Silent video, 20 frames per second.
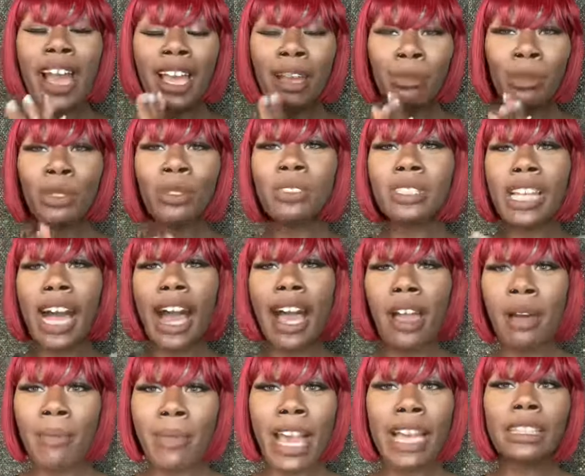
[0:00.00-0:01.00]
hey boos,
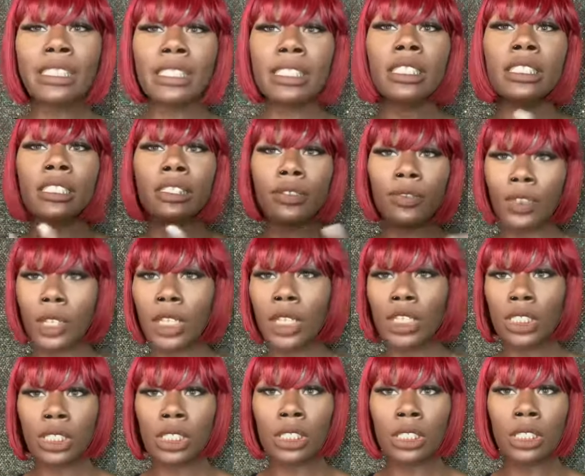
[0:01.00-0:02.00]
I am back. This is the
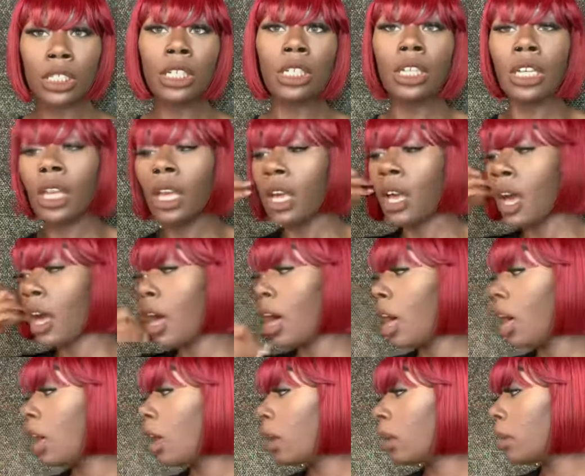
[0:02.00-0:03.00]
finished look.
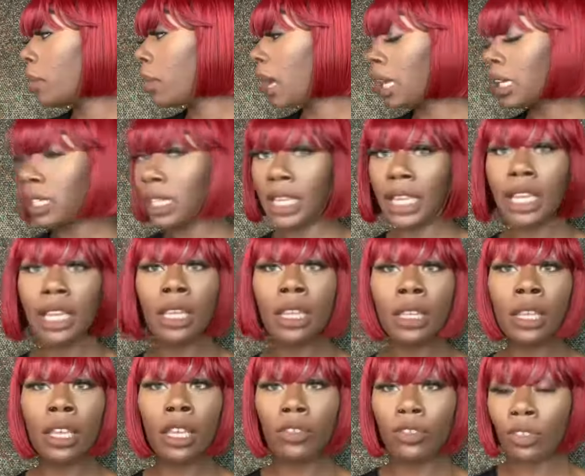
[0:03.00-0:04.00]
Um
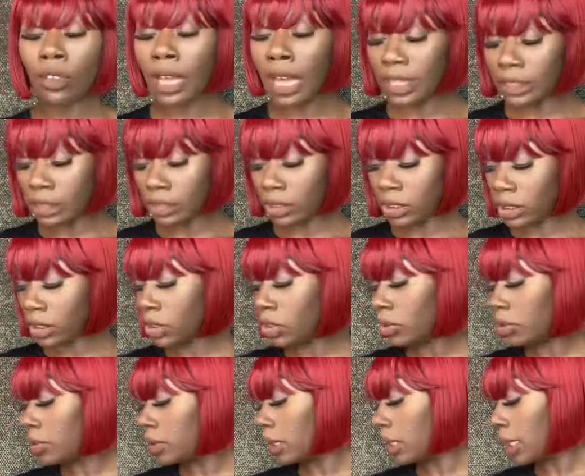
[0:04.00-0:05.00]
again, if you guys are just
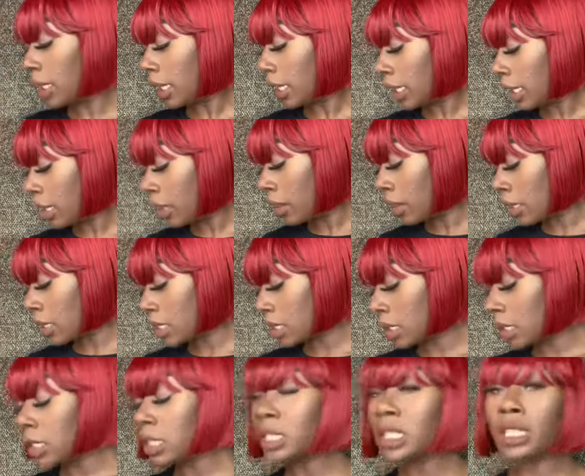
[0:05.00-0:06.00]
tuning in, this
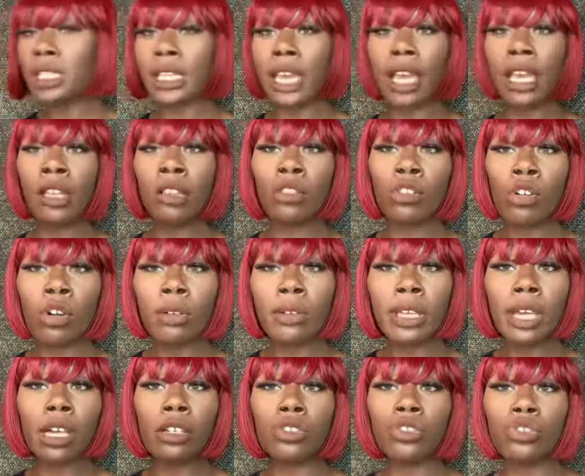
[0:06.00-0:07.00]
is a
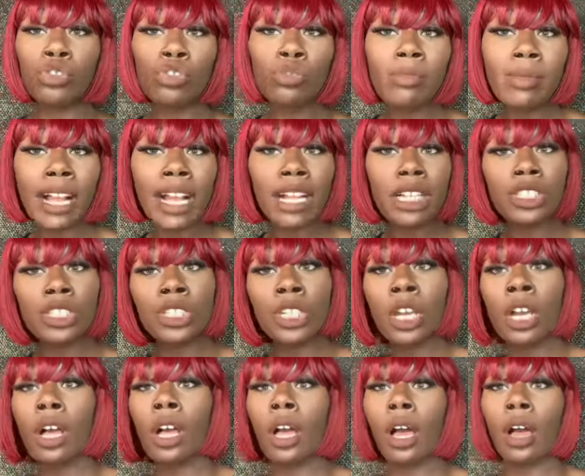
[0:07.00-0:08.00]
L'Oreal True Match
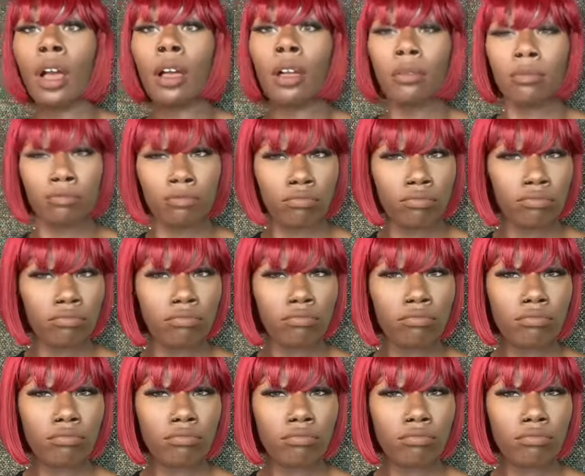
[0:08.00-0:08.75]
um